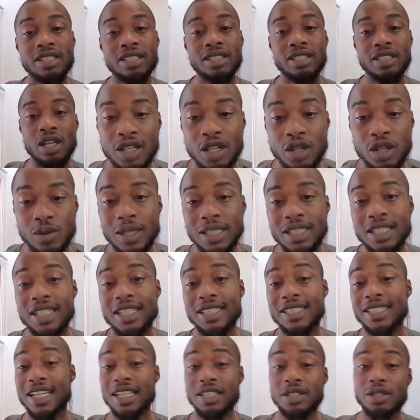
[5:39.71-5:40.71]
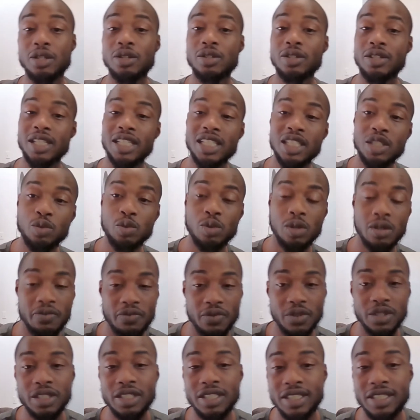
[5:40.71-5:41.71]
So I took a chance on this one
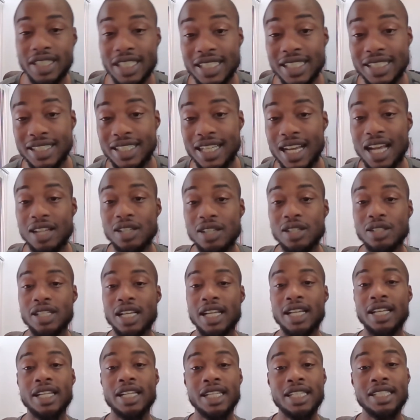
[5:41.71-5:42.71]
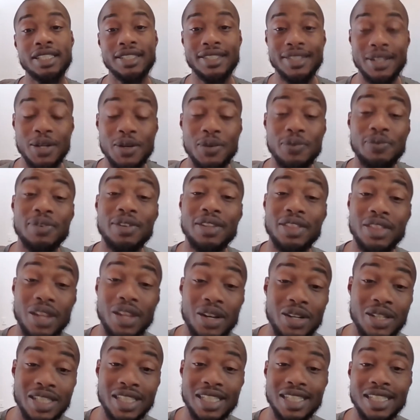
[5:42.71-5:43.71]
for $6 and it sold for
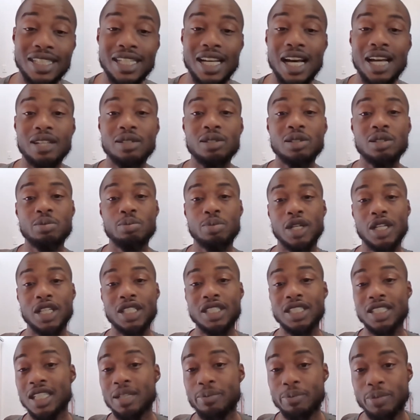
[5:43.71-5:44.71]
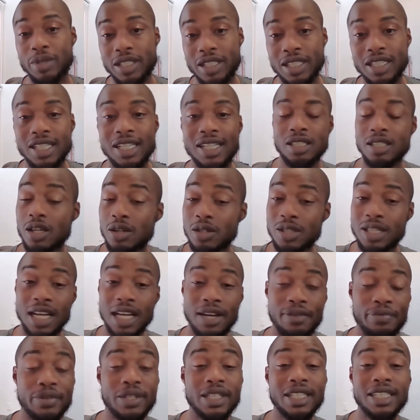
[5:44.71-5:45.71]
$13 plus shipping. So
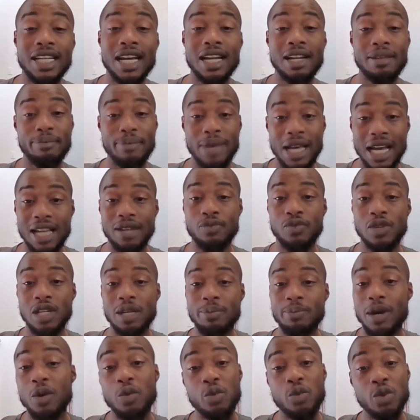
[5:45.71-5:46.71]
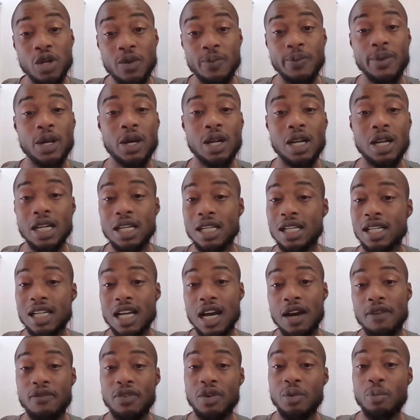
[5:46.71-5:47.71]
definitely not a bad flip. I will be on the
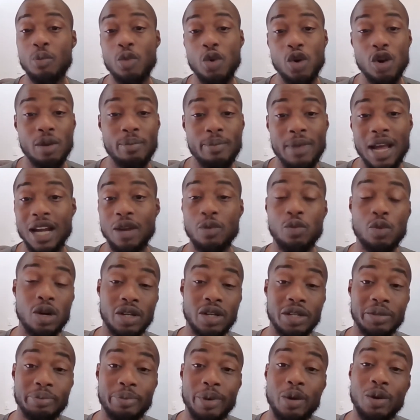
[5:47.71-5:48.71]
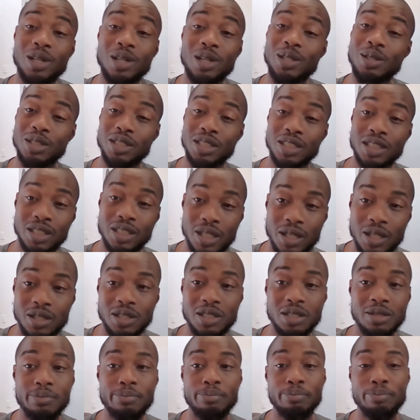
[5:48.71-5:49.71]
lookout for more Mack Weldon polo
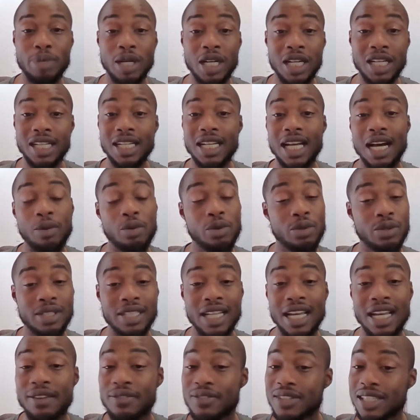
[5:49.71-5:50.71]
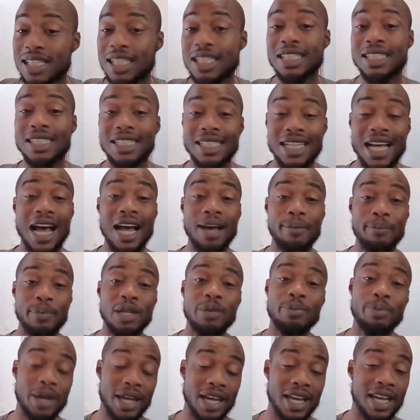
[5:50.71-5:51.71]
shirts, but I will definitely not
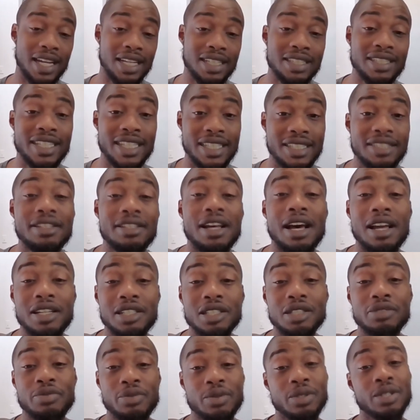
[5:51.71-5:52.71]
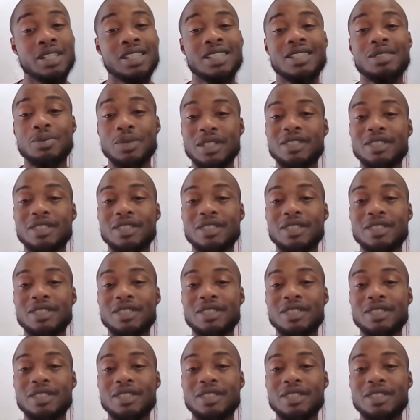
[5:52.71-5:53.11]
be paying $6 for another one.